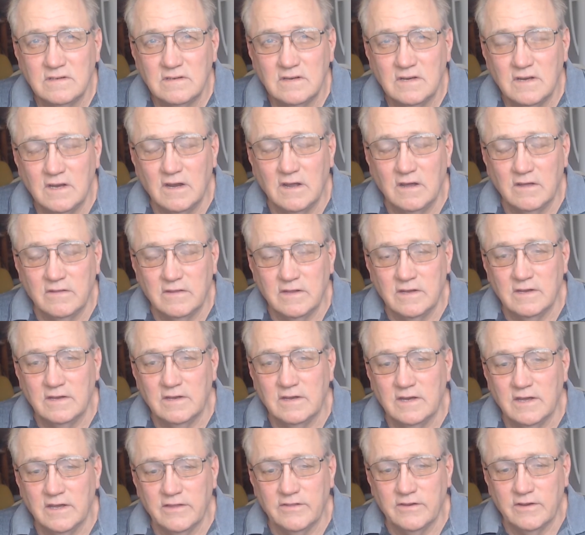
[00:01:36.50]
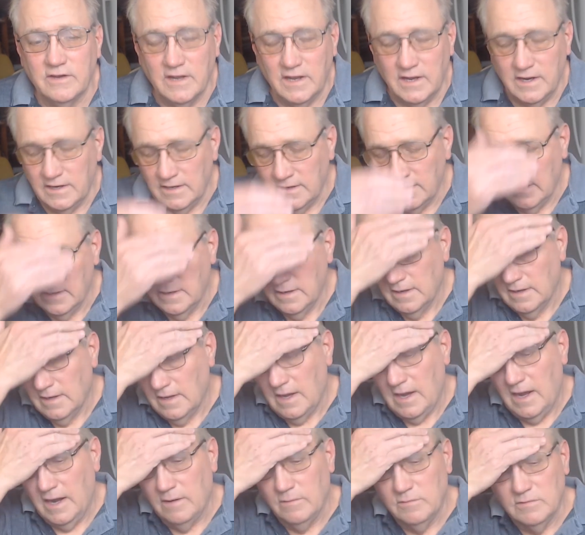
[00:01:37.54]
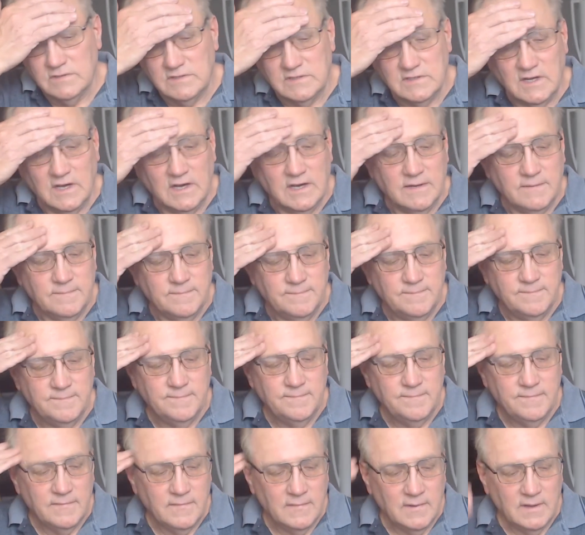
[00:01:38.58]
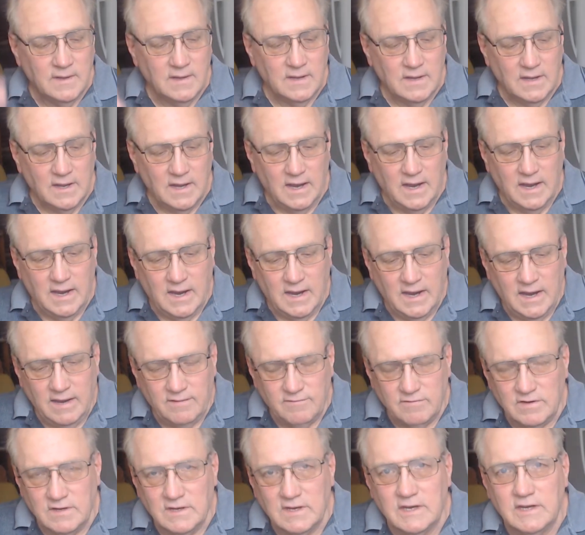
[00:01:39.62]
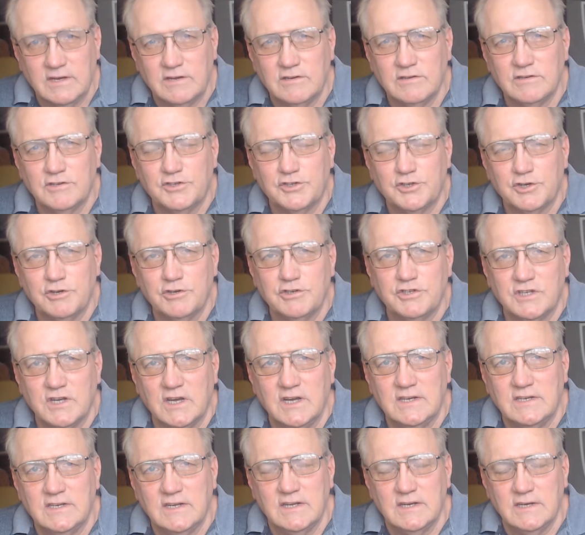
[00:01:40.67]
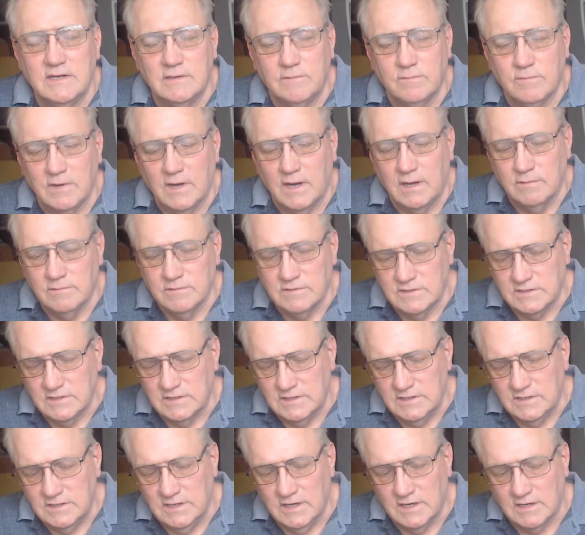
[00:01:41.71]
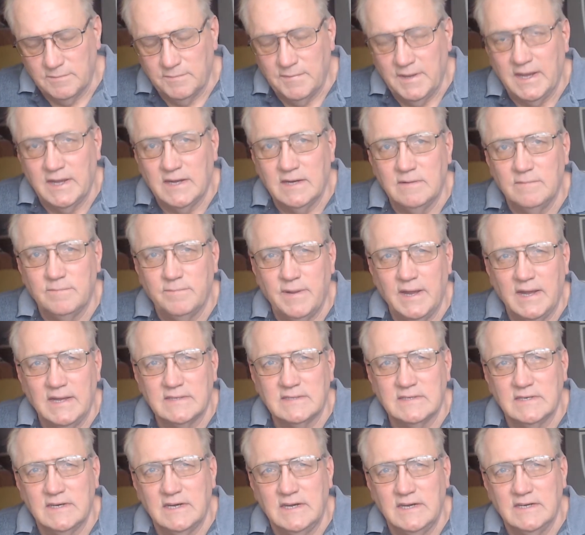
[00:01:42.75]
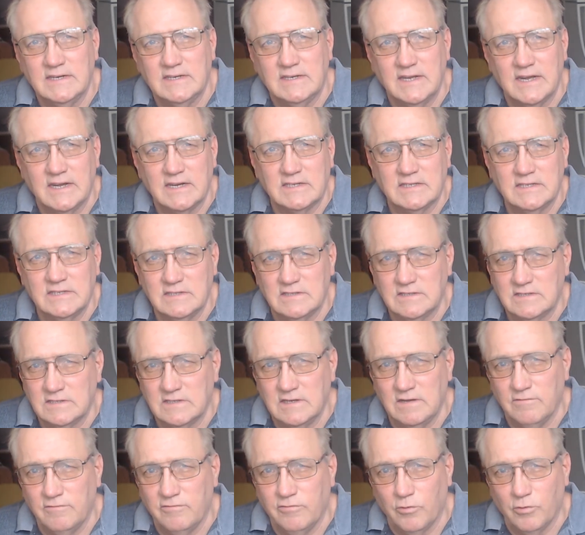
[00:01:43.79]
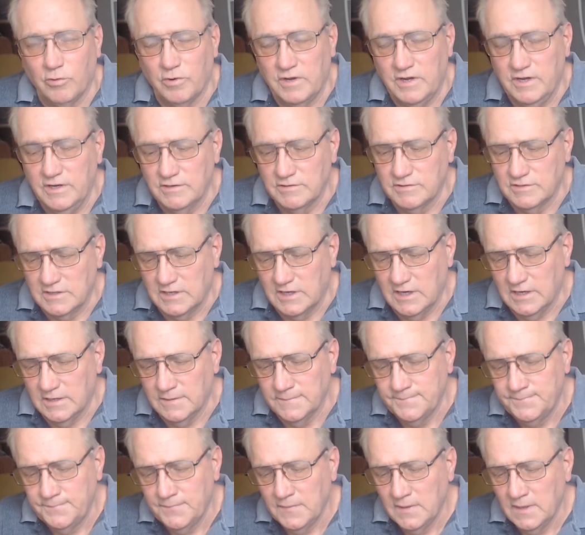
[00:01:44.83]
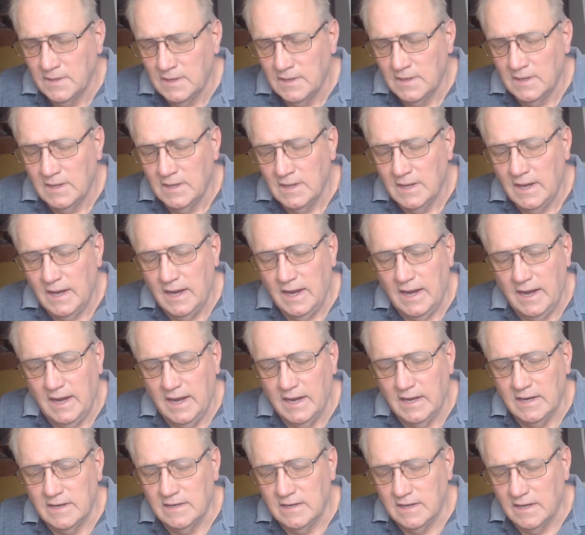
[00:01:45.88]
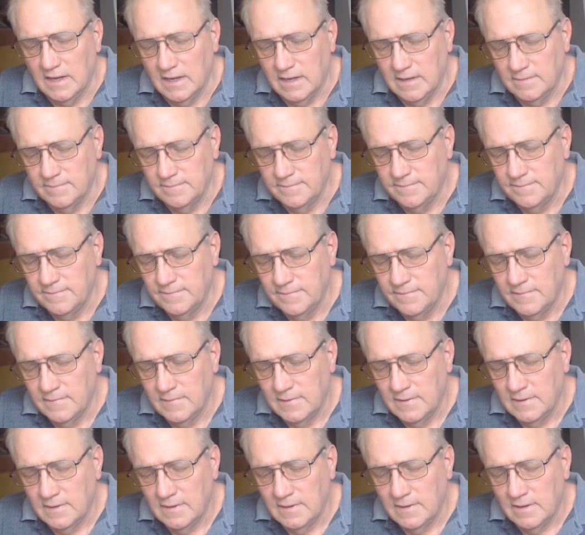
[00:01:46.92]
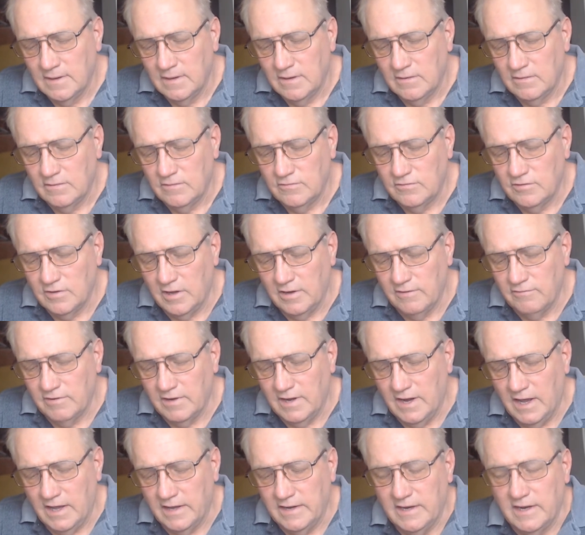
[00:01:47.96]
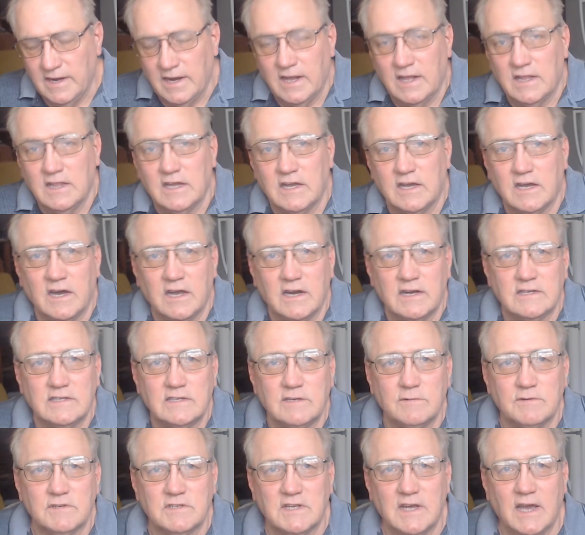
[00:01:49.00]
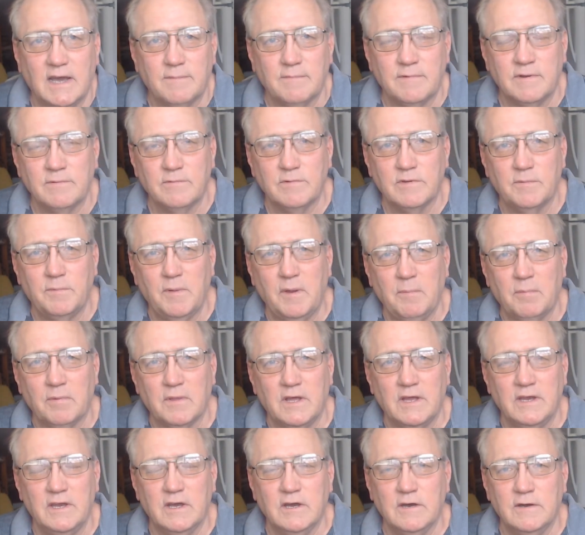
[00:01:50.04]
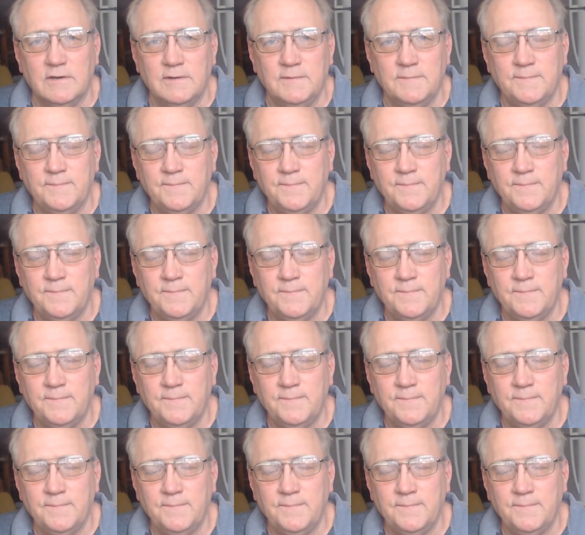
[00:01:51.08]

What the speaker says: You know, the other day I was I have a link to a church I attended when I was a young man in Pasadena, Texas, some 40 years ago. And so every now and then I click on it, see what's happening with people I know,